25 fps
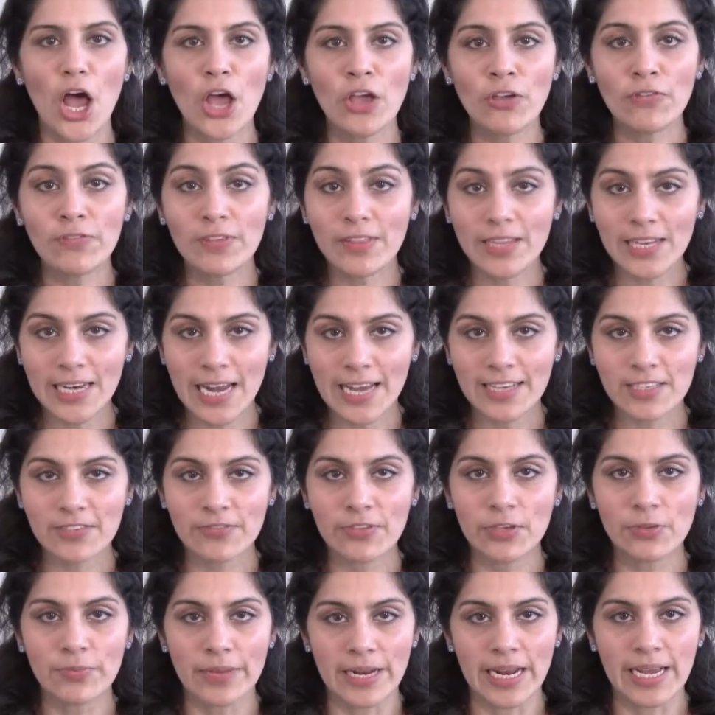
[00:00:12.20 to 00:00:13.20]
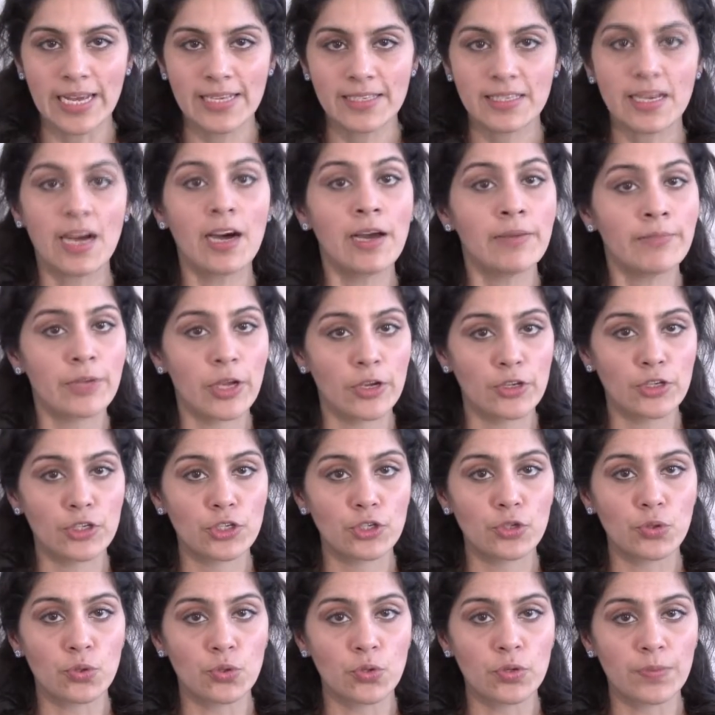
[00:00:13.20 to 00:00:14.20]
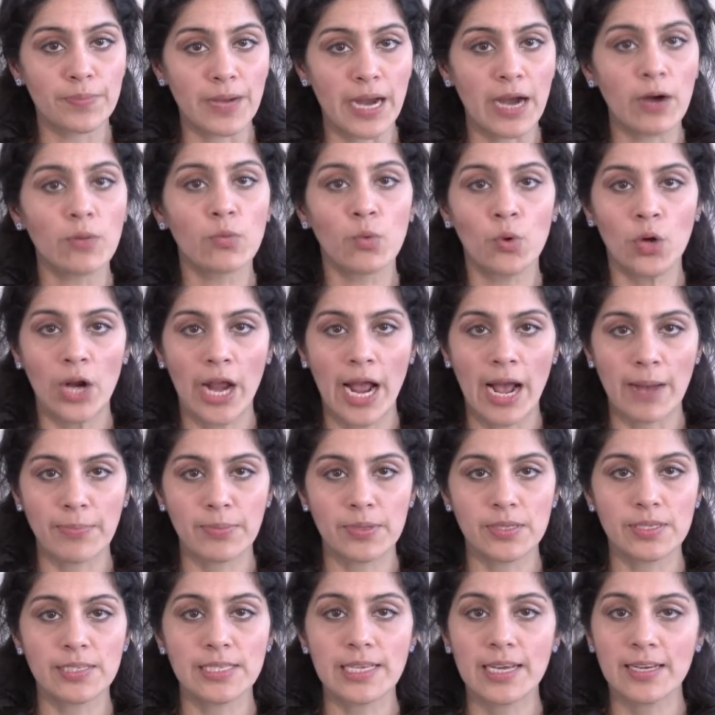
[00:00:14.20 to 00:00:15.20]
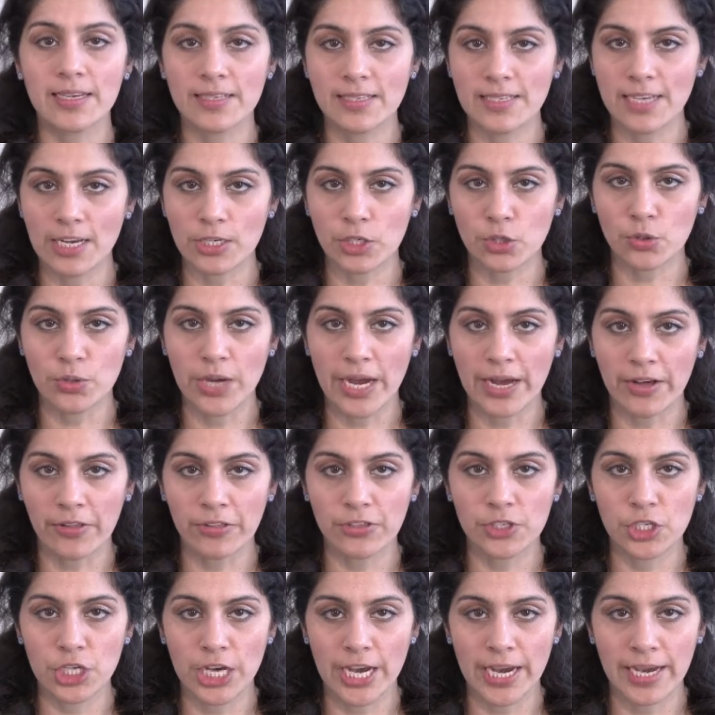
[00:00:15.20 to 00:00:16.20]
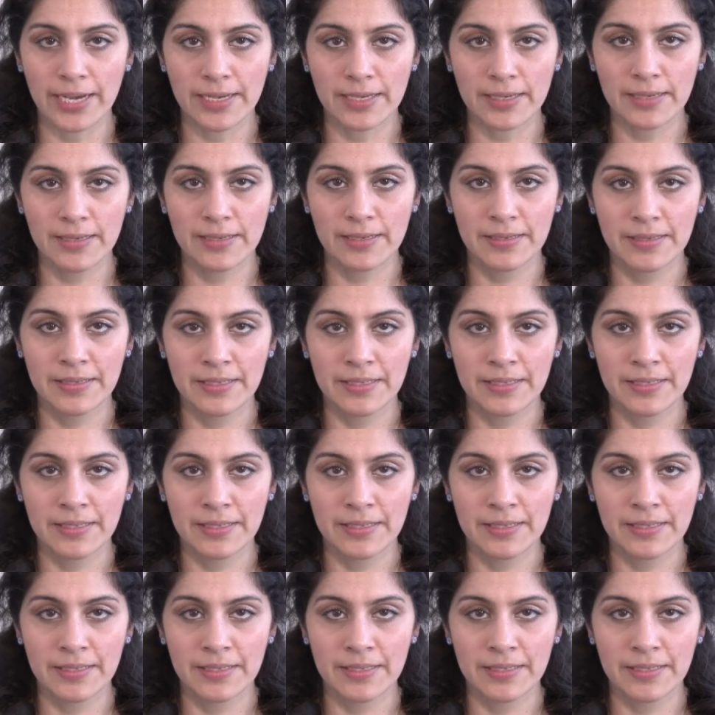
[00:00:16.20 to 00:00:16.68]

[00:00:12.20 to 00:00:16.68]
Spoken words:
Over the next few minutes, I'm going to talk about what happens in a sexual health check.